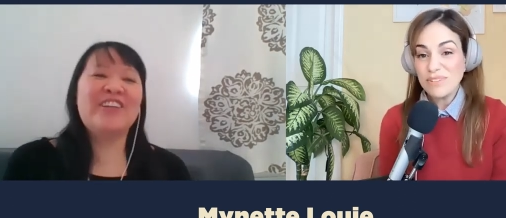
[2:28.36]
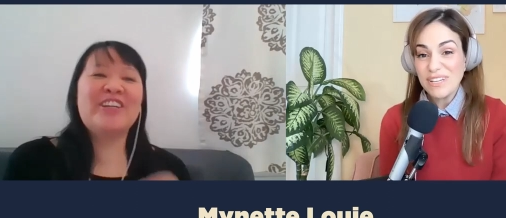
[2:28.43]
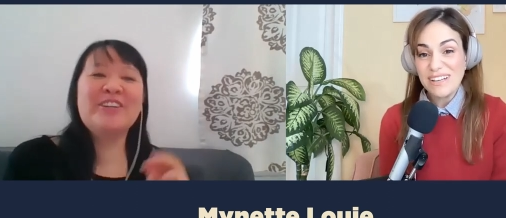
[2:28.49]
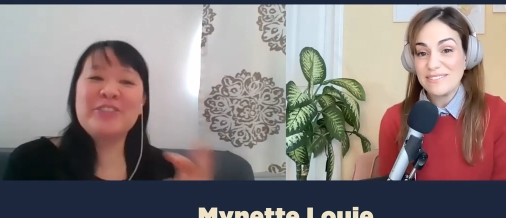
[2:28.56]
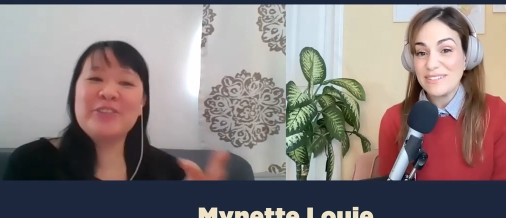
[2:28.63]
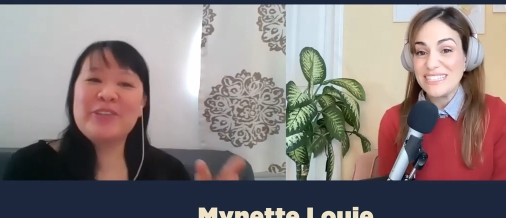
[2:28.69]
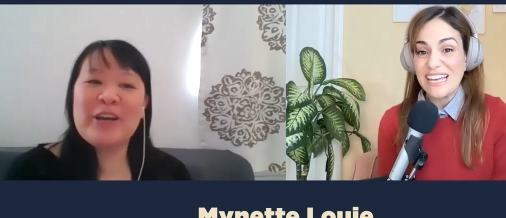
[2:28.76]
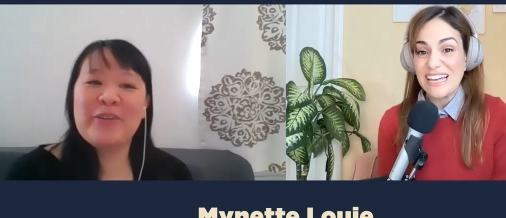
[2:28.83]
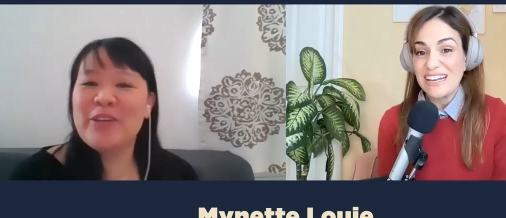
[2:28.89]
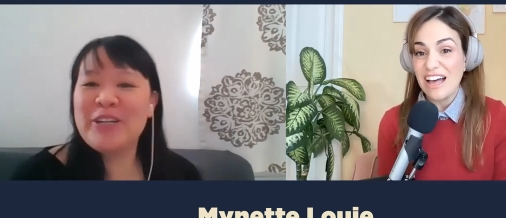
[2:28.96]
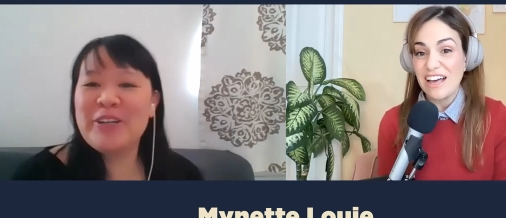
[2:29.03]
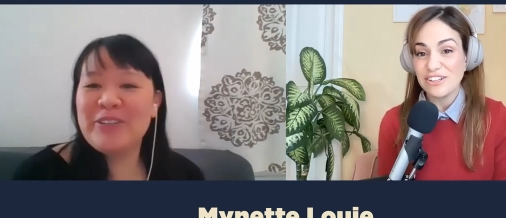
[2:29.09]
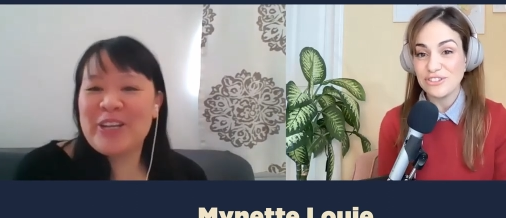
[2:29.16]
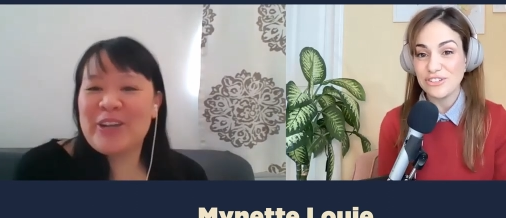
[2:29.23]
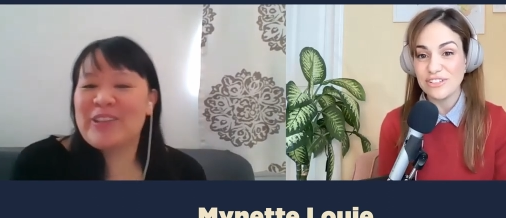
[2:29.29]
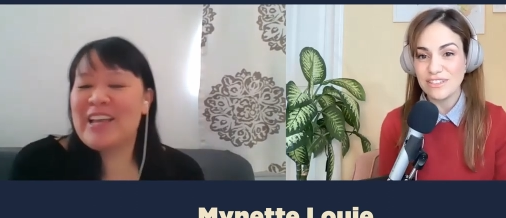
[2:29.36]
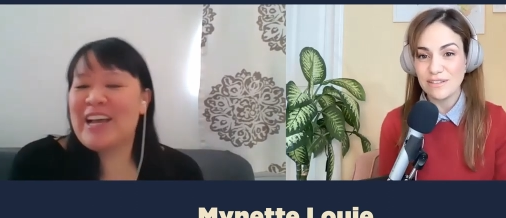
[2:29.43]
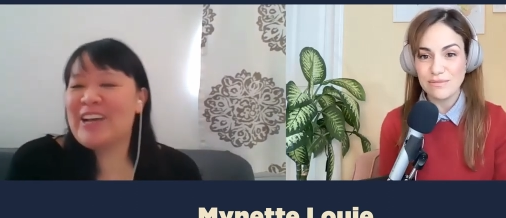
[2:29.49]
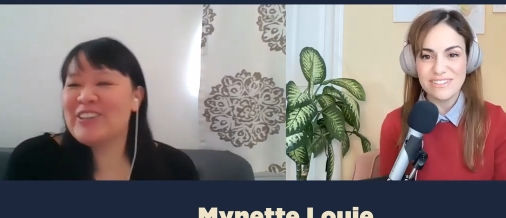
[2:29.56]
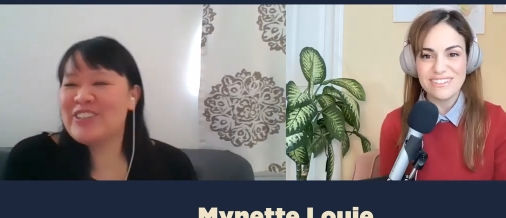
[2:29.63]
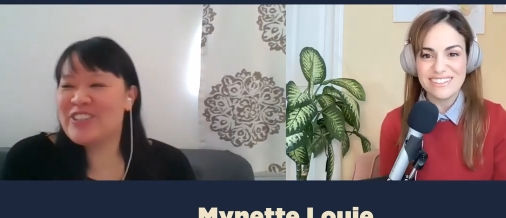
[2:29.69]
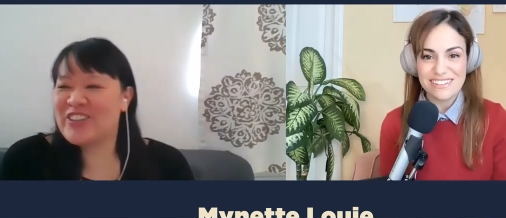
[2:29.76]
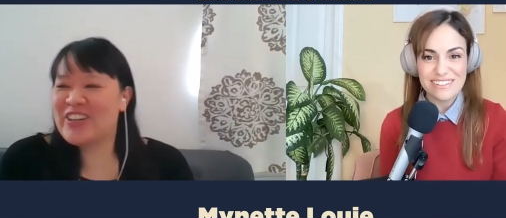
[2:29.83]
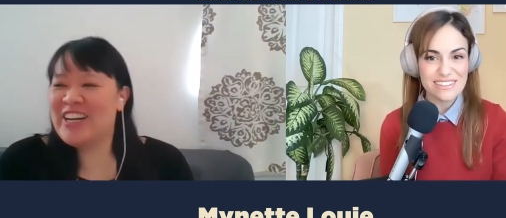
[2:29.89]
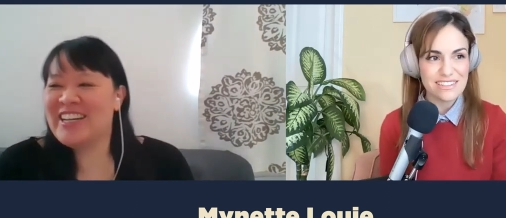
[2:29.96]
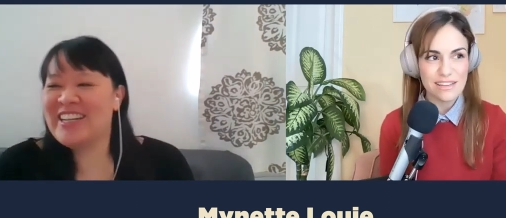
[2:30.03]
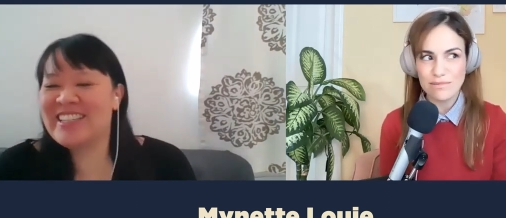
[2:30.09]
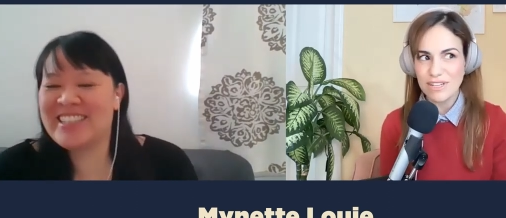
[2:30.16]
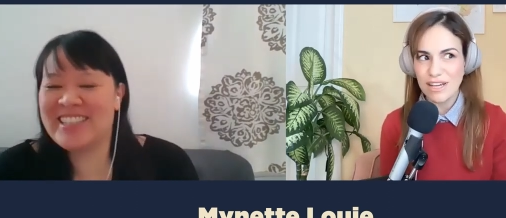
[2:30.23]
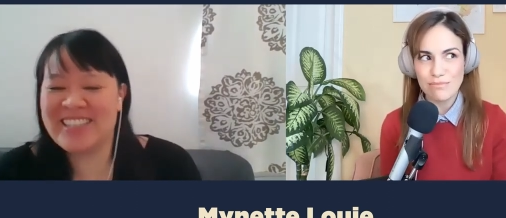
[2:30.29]
Speaker 1: Sometimes a psychiatrist.
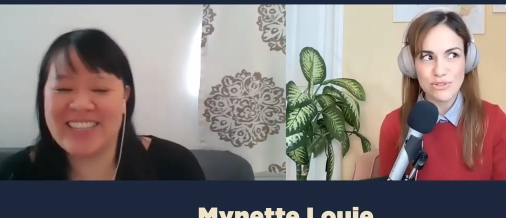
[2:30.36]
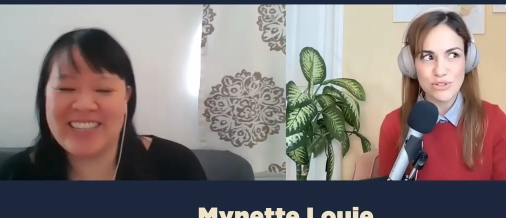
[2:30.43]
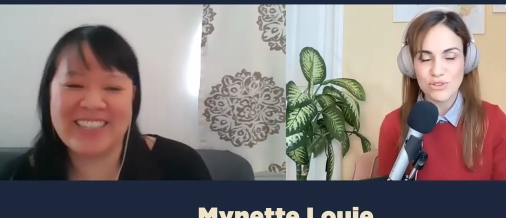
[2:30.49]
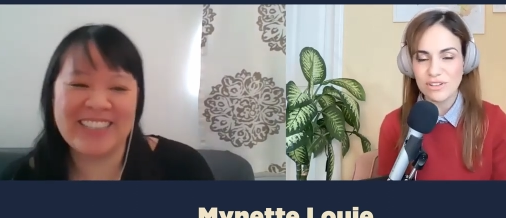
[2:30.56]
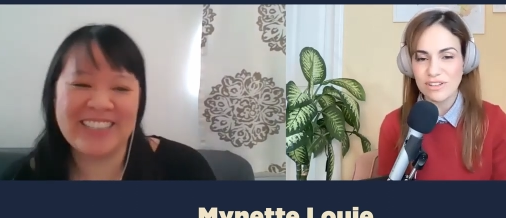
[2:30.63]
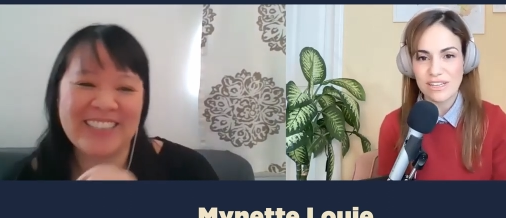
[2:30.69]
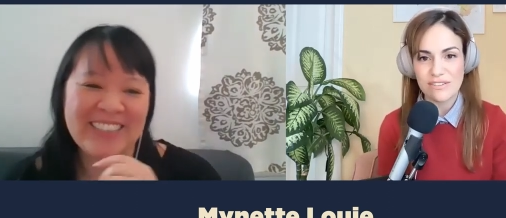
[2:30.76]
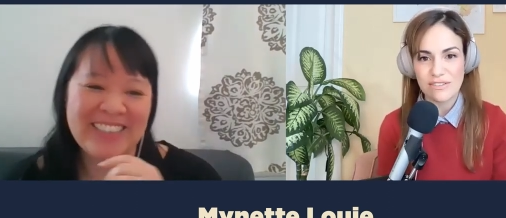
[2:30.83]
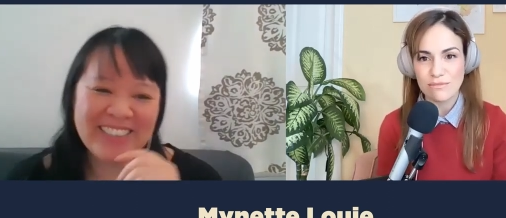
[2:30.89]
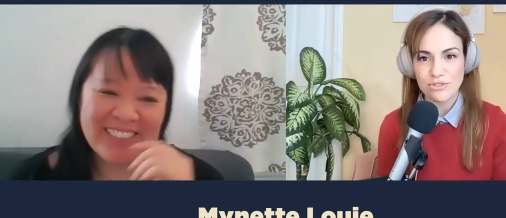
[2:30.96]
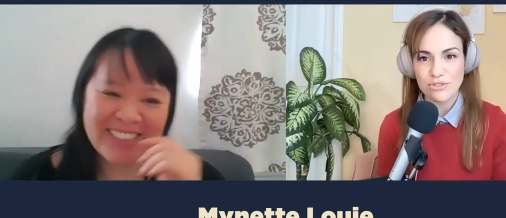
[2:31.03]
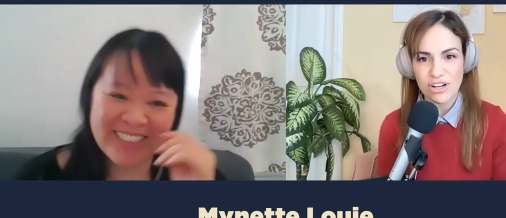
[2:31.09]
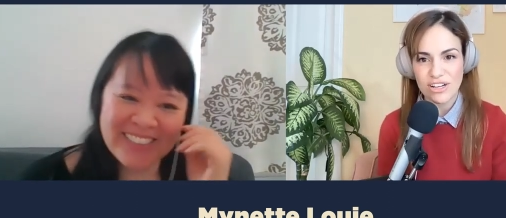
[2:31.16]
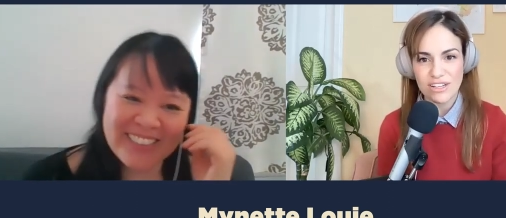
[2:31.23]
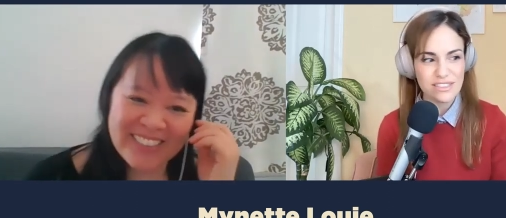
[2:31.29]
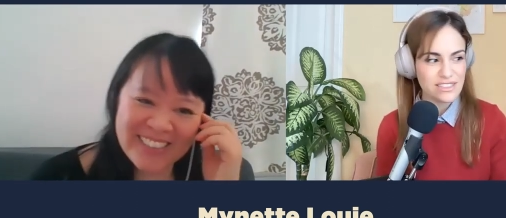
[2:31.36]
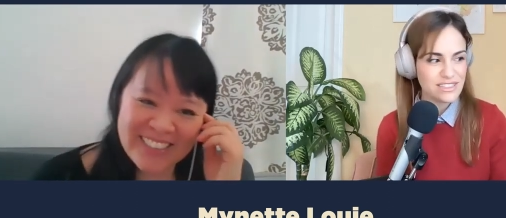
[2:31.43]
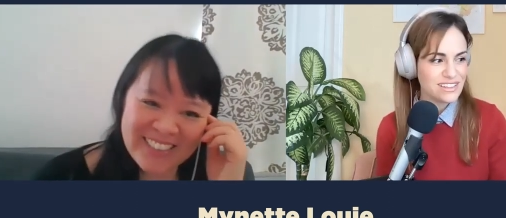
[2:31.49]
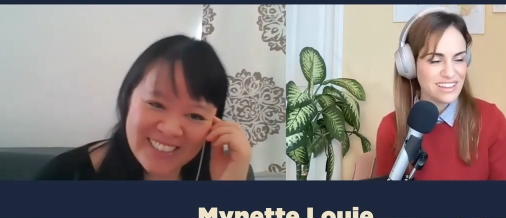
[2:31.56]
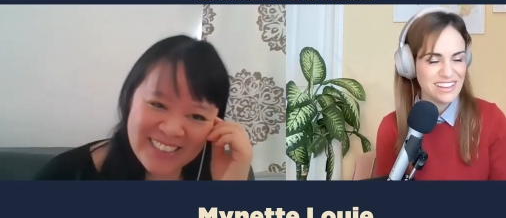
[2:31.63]
sometimes you can give them drugs.